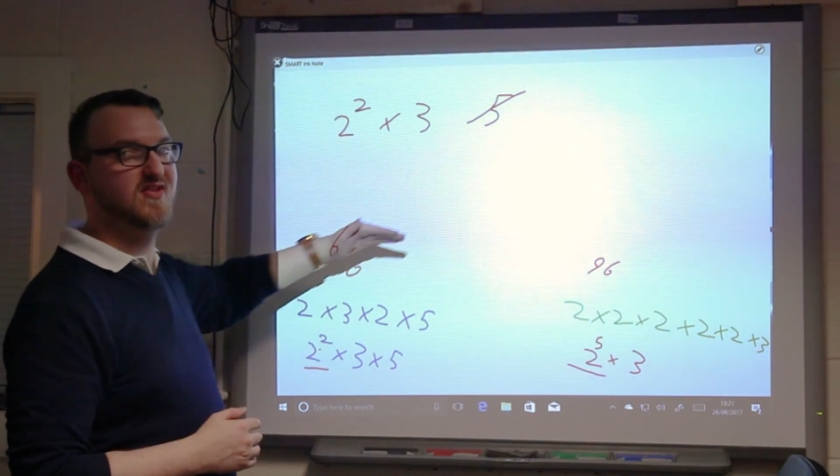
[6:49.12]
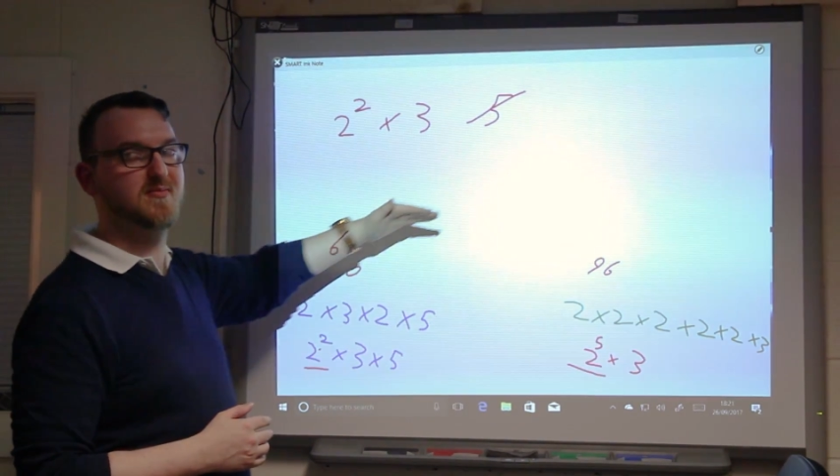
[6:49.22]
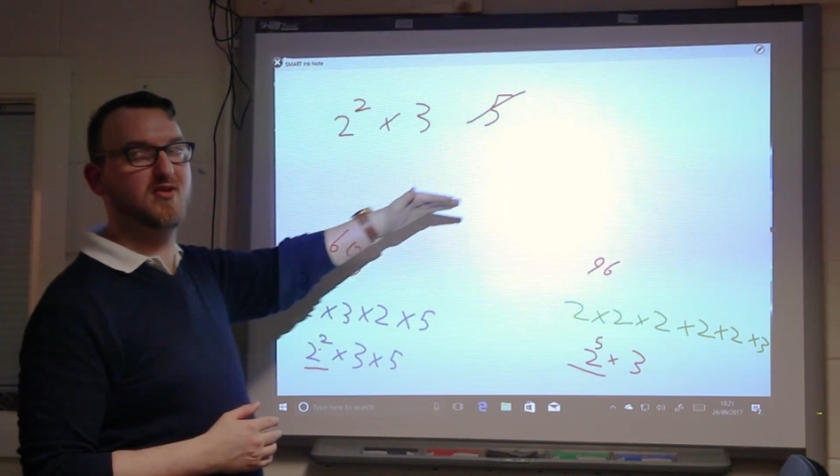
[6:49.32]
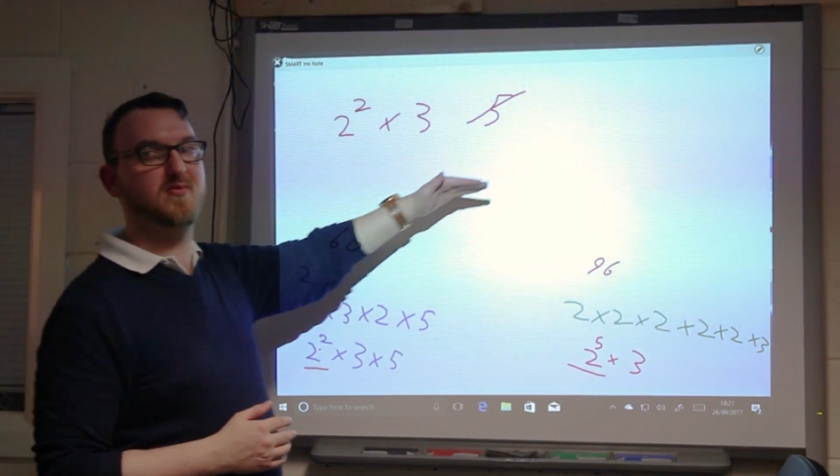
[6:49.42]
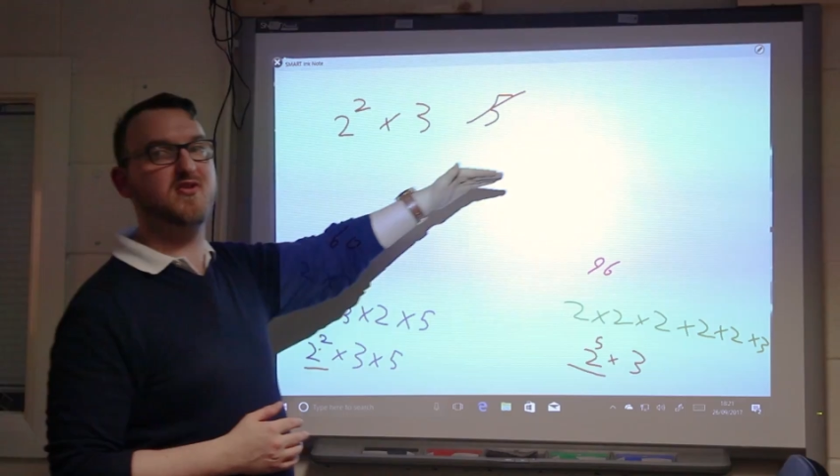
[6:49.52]
and
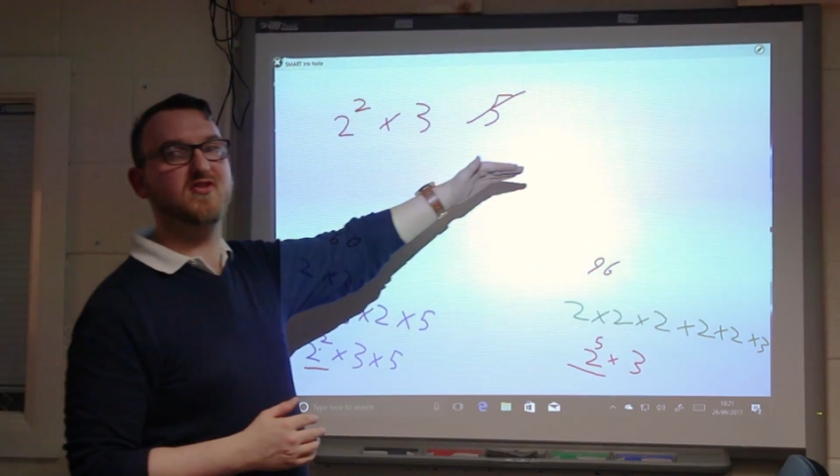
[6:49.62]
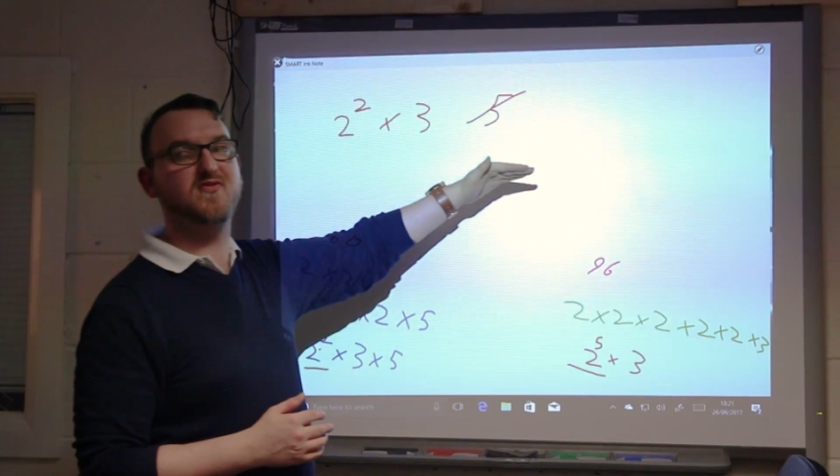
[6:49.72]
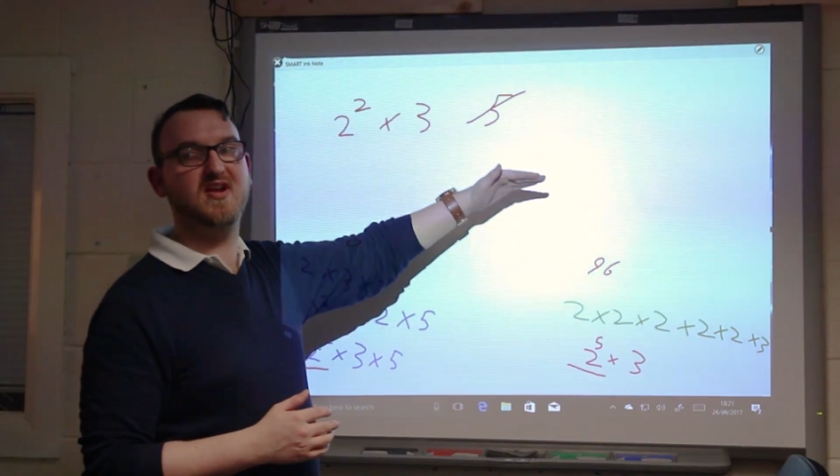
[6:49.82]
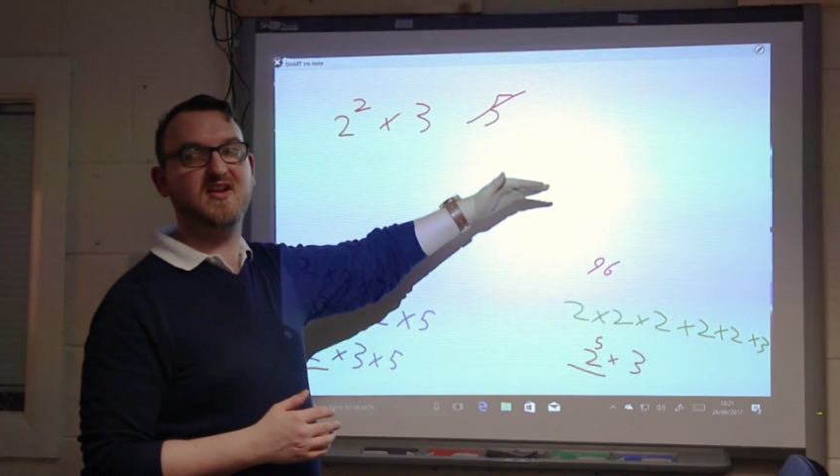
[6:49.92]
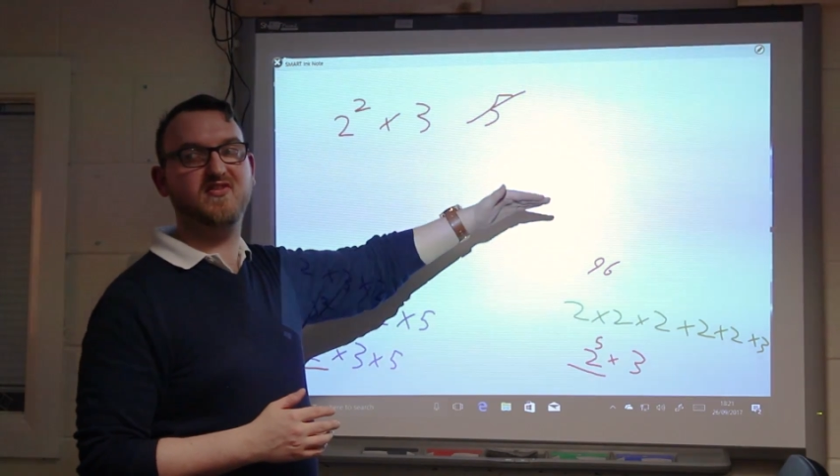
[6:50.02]
the multiples
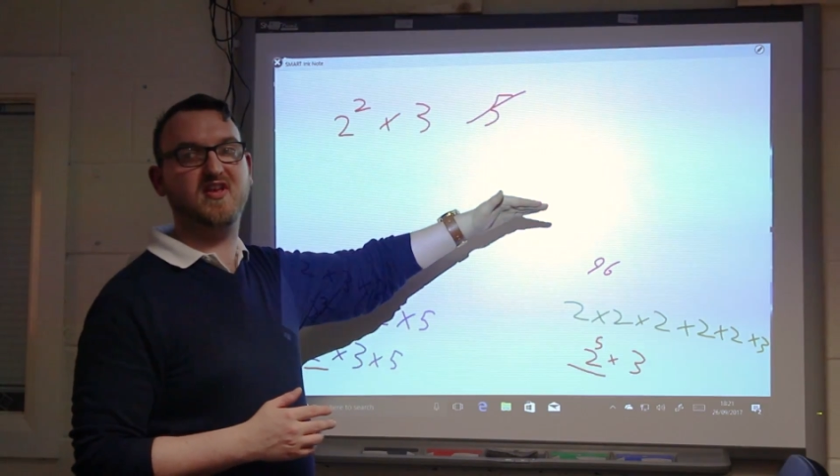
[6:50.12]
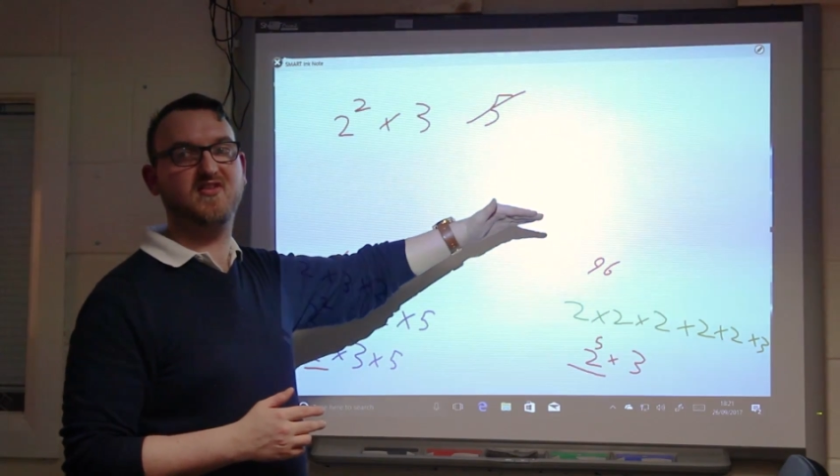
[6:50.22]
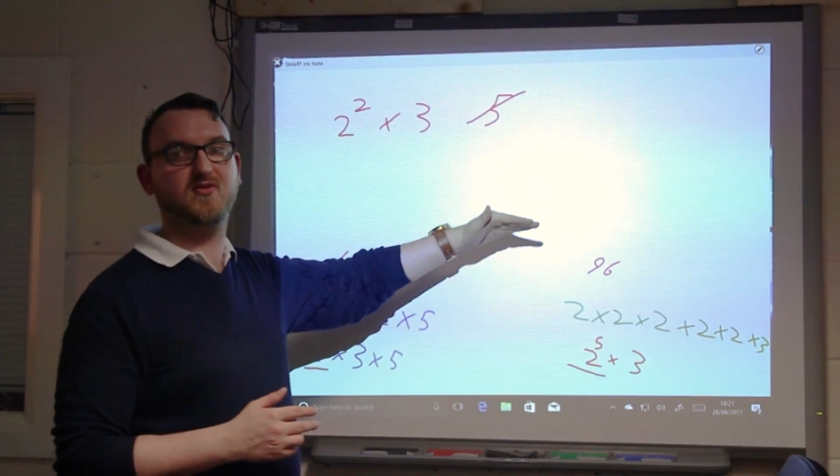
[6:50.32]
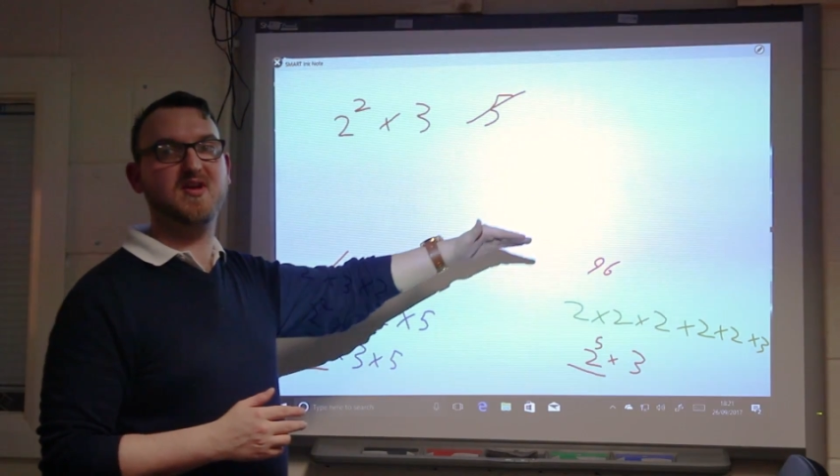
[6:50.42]
of 96,